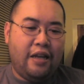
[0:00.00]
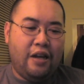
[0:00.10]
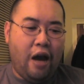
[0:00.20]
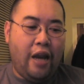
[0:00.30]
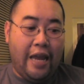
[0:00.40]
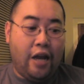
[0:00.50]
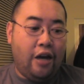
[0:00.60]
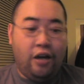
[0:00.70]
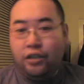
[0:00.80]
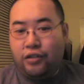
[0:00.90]
you know, a
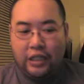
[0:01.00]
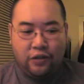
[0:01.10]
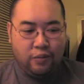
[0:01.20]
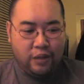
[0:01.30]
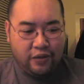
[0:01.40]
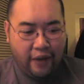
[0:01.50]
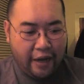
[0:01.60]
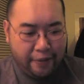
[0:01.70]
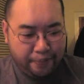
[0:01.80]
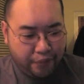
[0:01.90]
non-Transformers
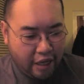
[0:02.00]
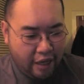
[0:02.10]
fan,